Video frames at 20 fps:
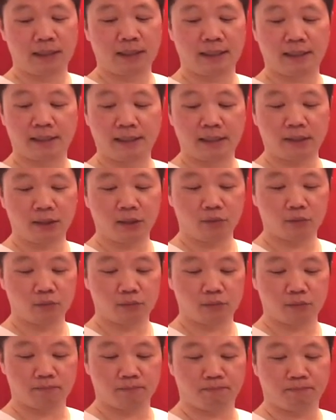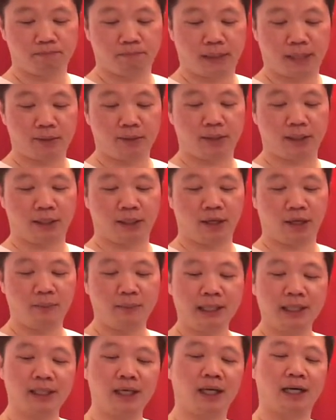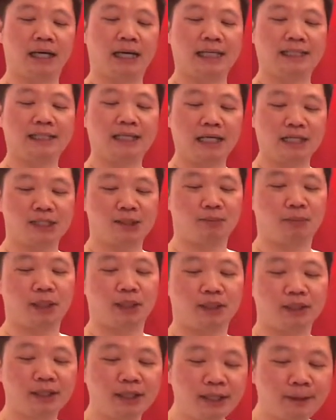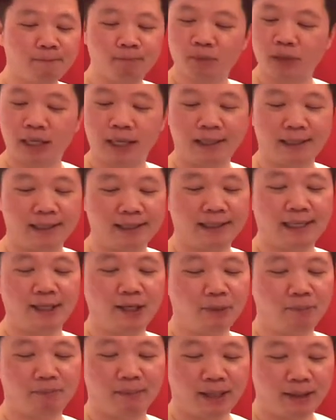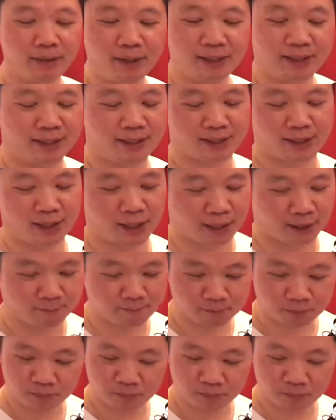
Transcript: And then no berry. Oh my god, I taste berry and there's no berry in this thing.